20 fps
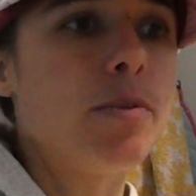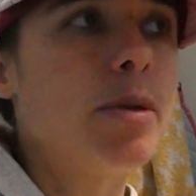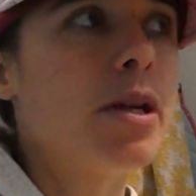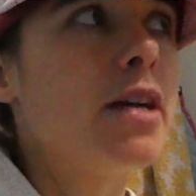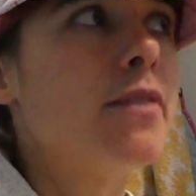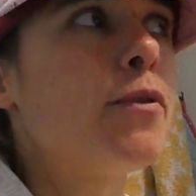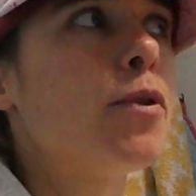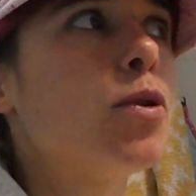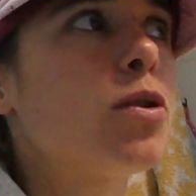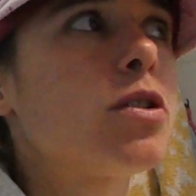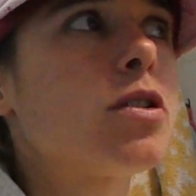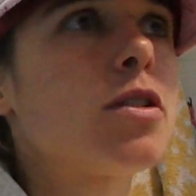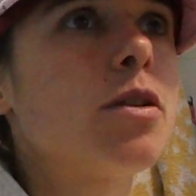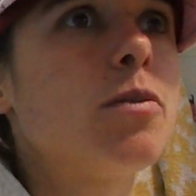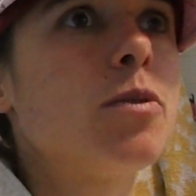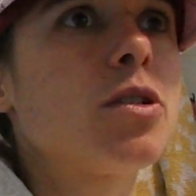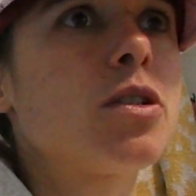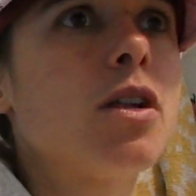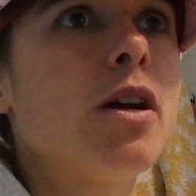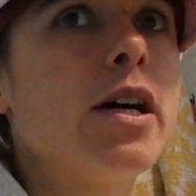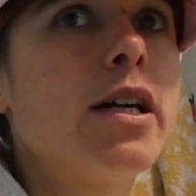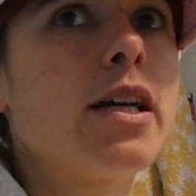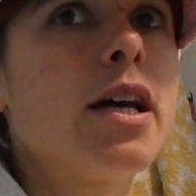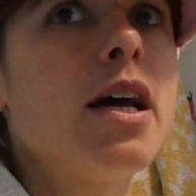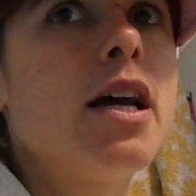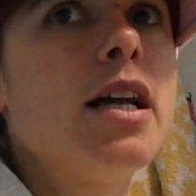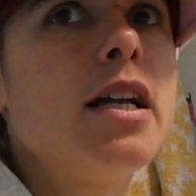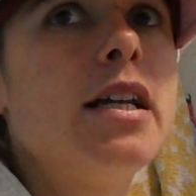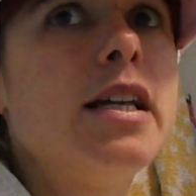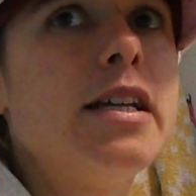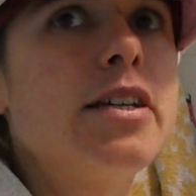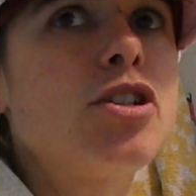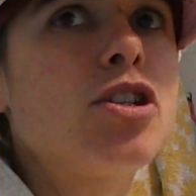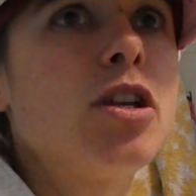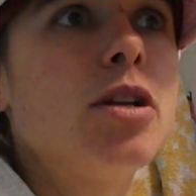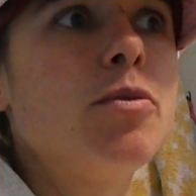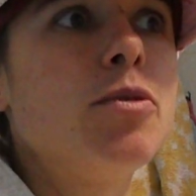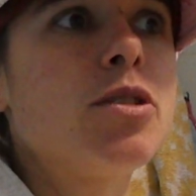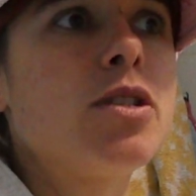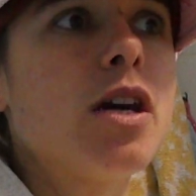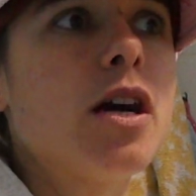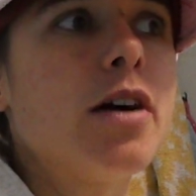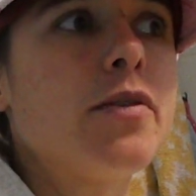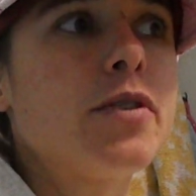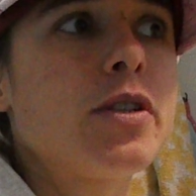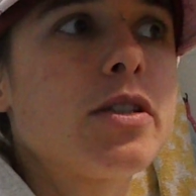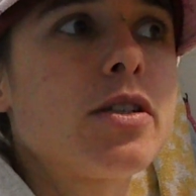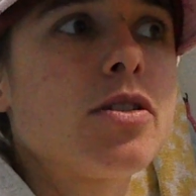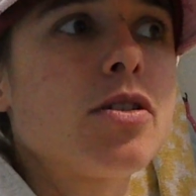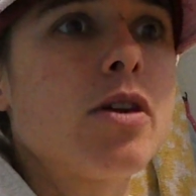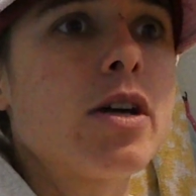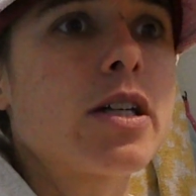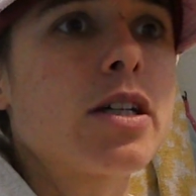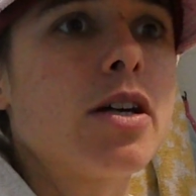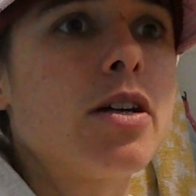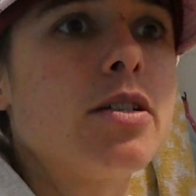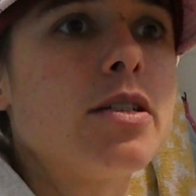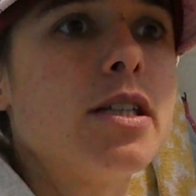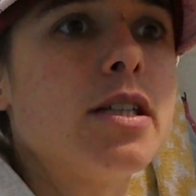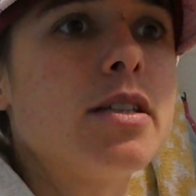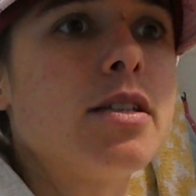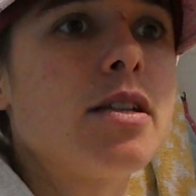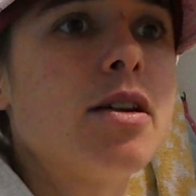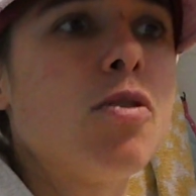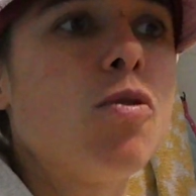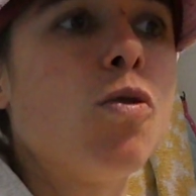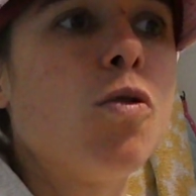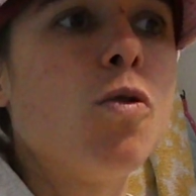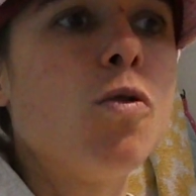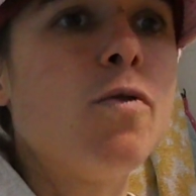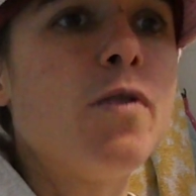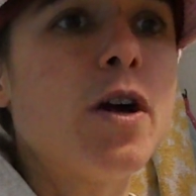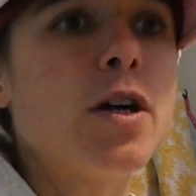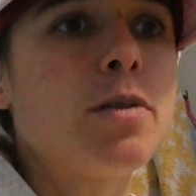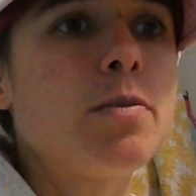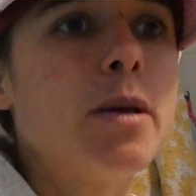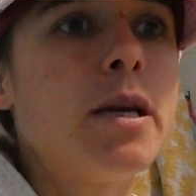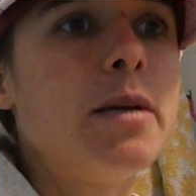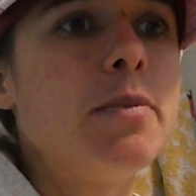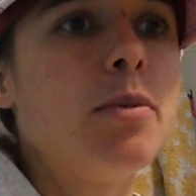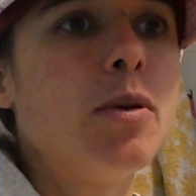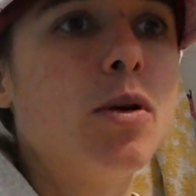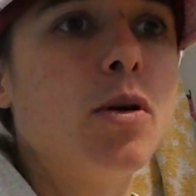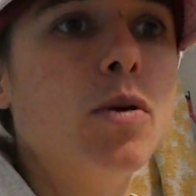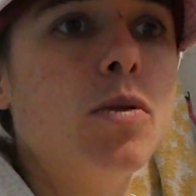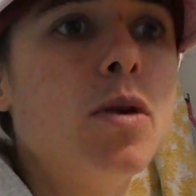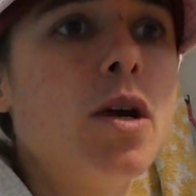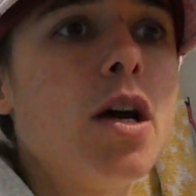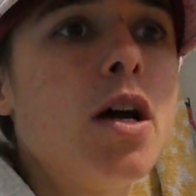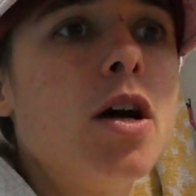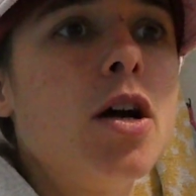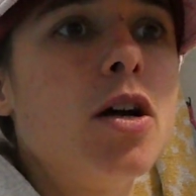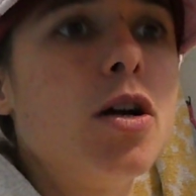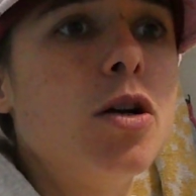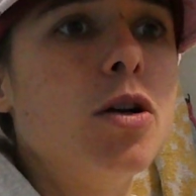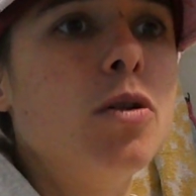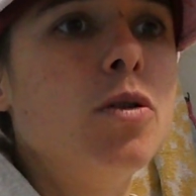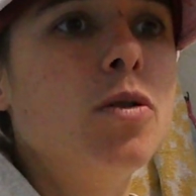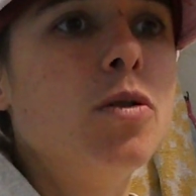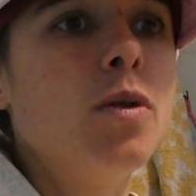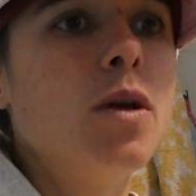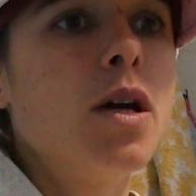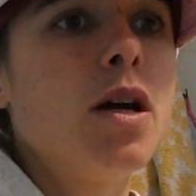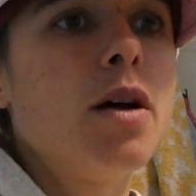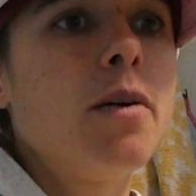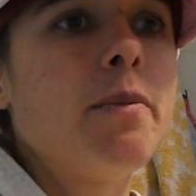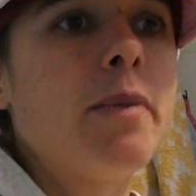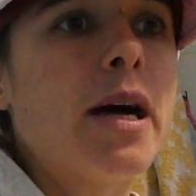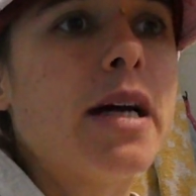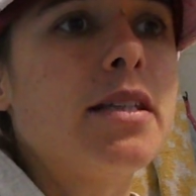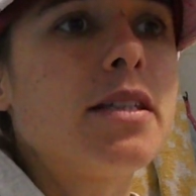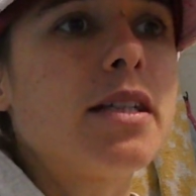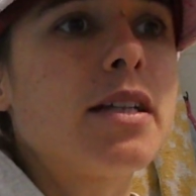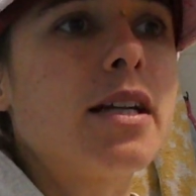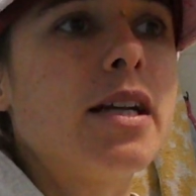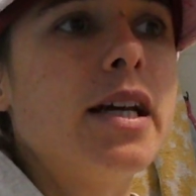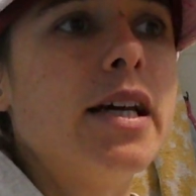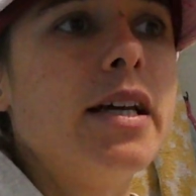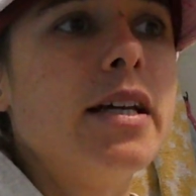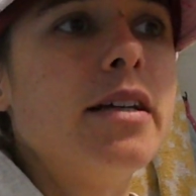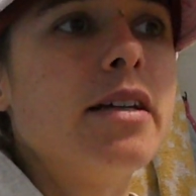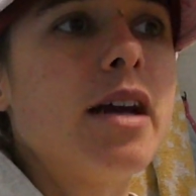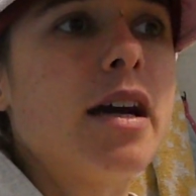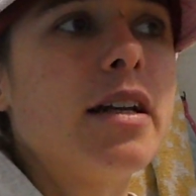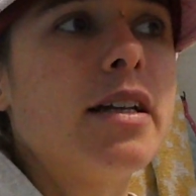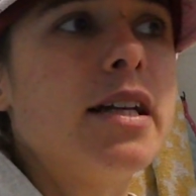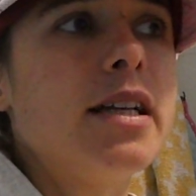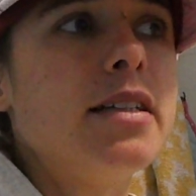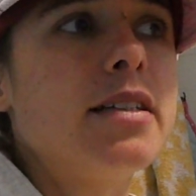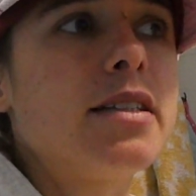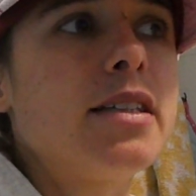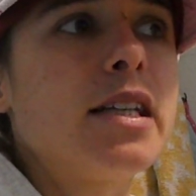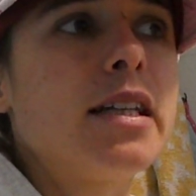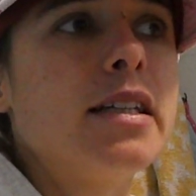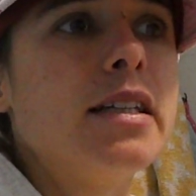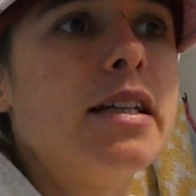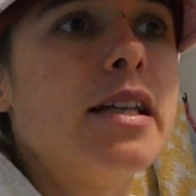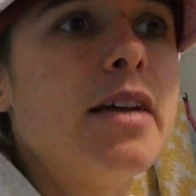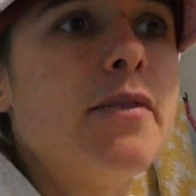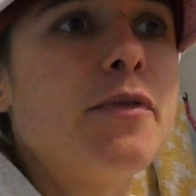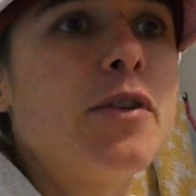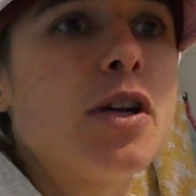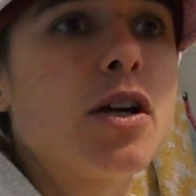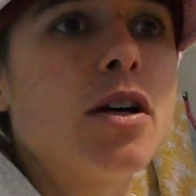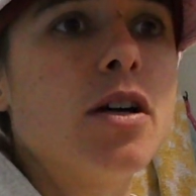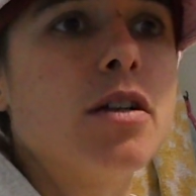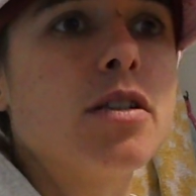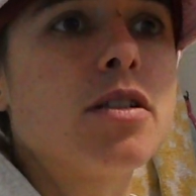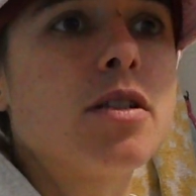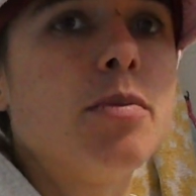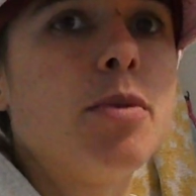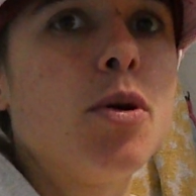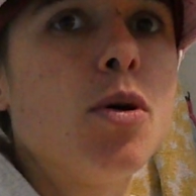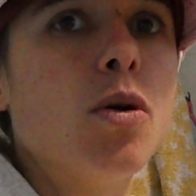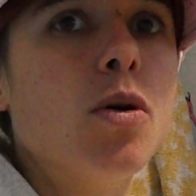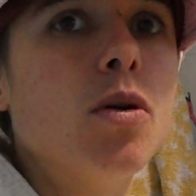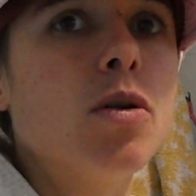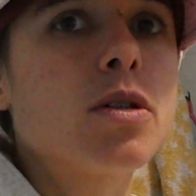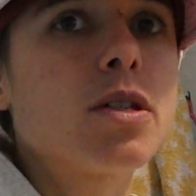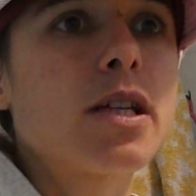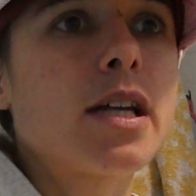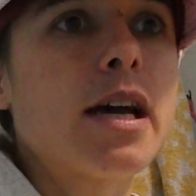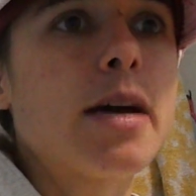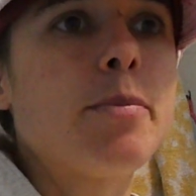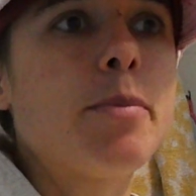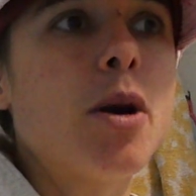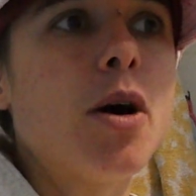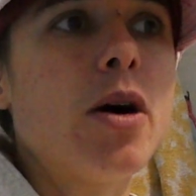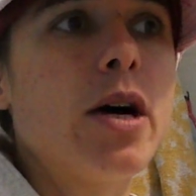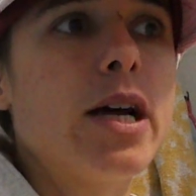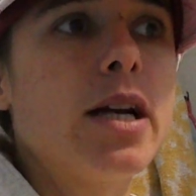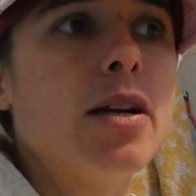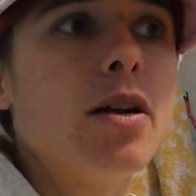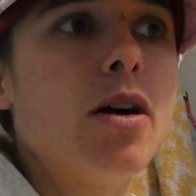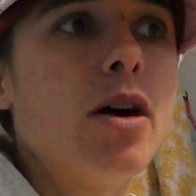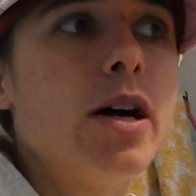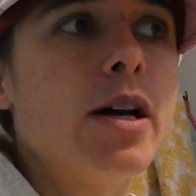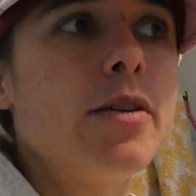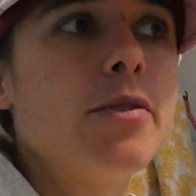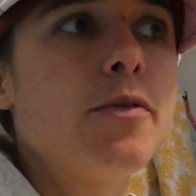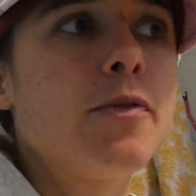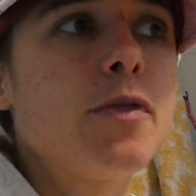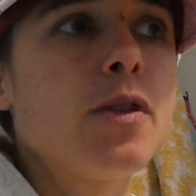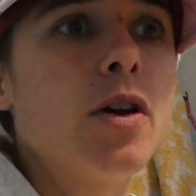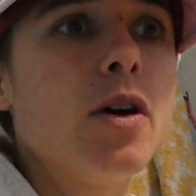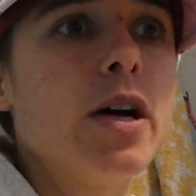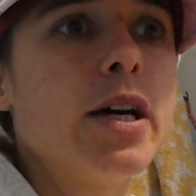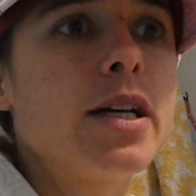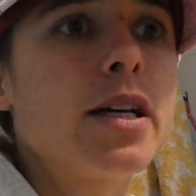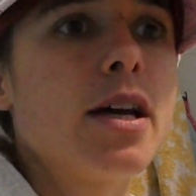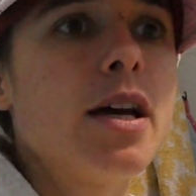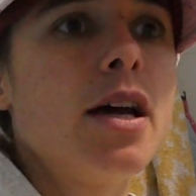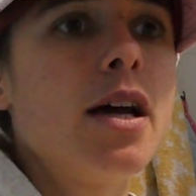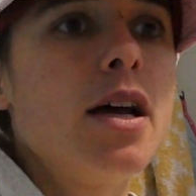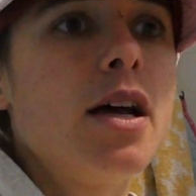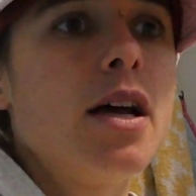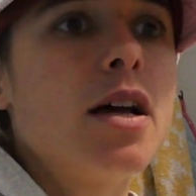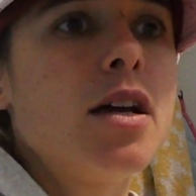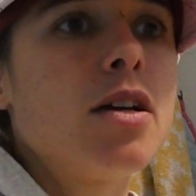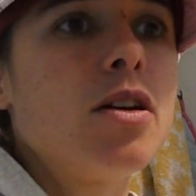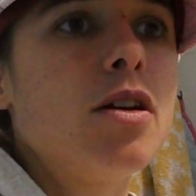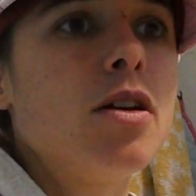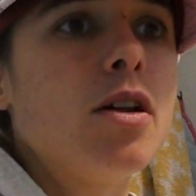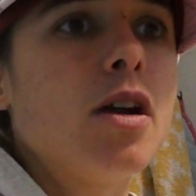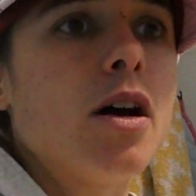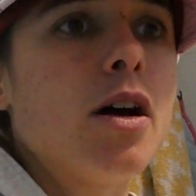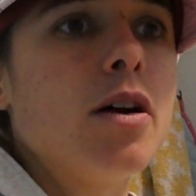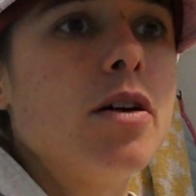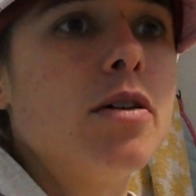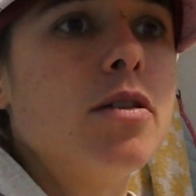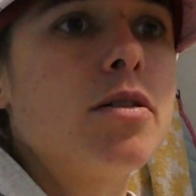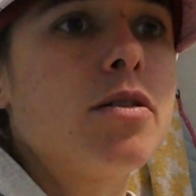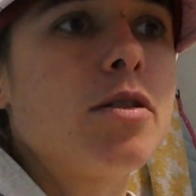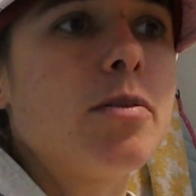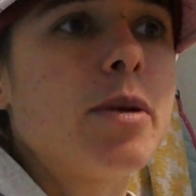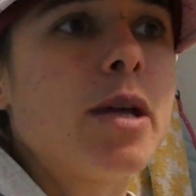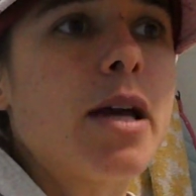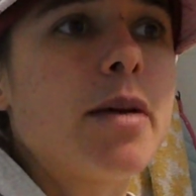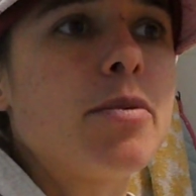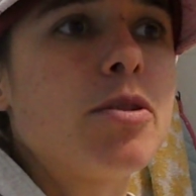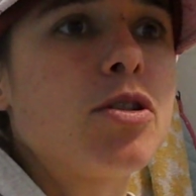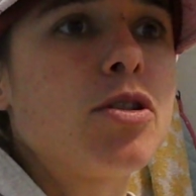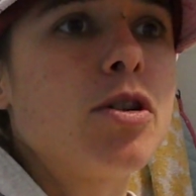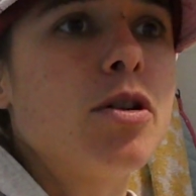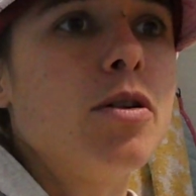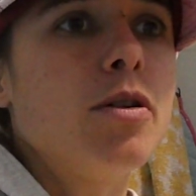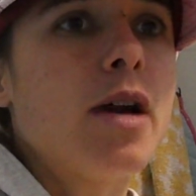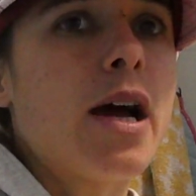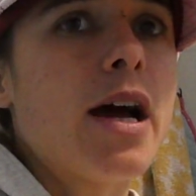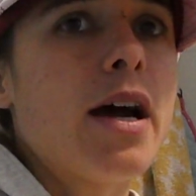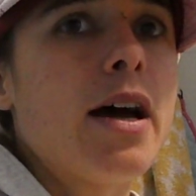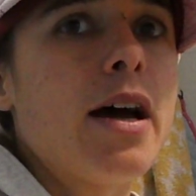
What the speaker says: But if autism was like literally reserved as a diagnosis to all those people who basically need significant support to get by in life, like, you know, to be able to do